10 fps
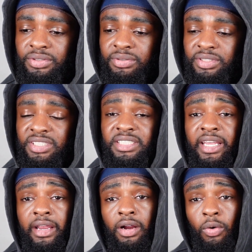
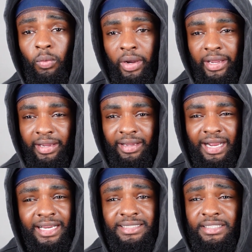scare away.
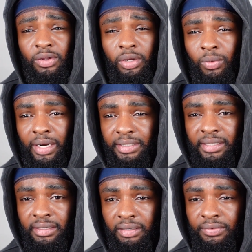I guess that's the only word I can
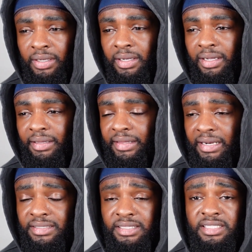think of. That
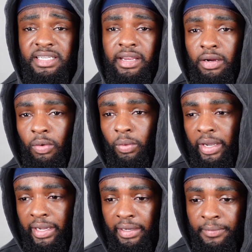doesn't scare
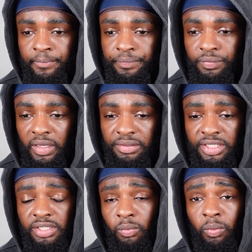away
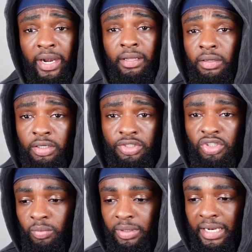just a regular
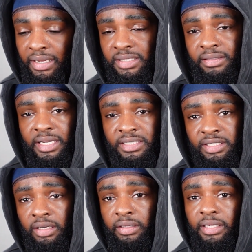consumer that doesn't
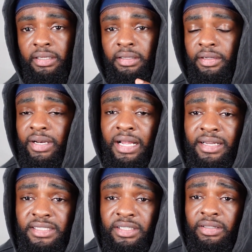necessarily, they're not
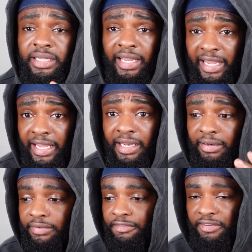necessarily
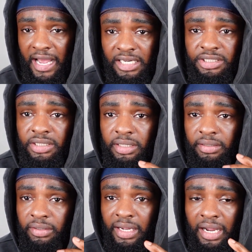in
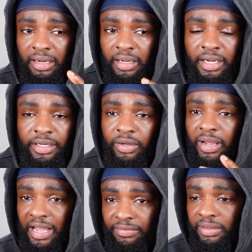fashion, they're not, you know,
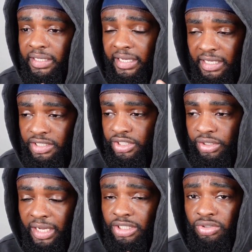heavily
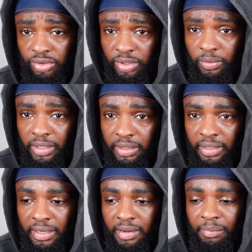into like
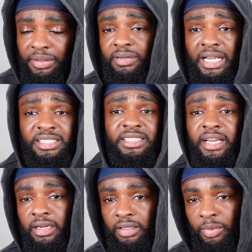streetwear, but they're not
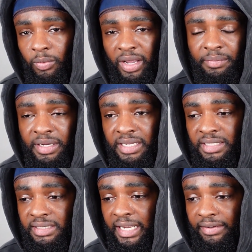scaring them away because
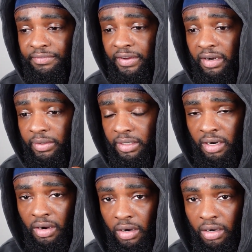it's like very
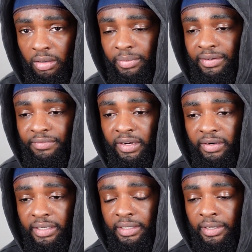calm and
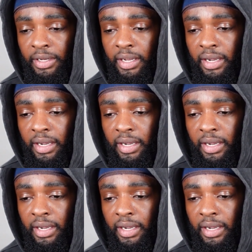very,